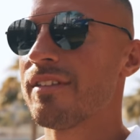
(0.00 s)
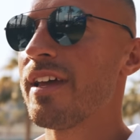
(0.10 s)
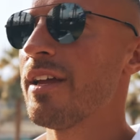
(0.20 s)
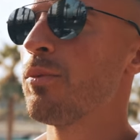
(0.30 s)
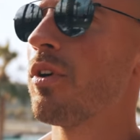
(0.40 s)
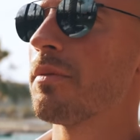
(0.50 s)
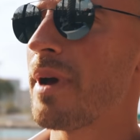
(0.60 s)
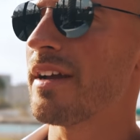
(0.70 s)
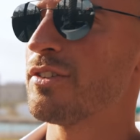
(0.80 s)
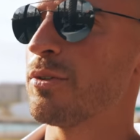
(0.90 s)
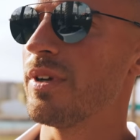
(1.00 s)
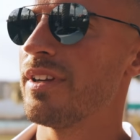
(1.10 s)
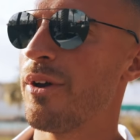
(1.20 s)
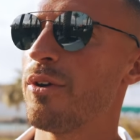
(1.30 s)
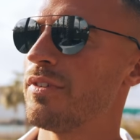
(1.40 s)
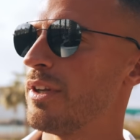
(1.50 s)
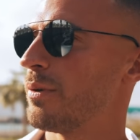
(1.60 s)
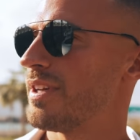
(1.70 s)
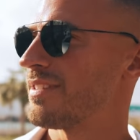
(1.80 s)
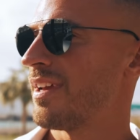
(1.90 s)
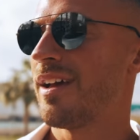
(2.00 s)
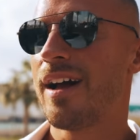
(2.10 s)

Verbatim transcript: they want Max to win over Lewis.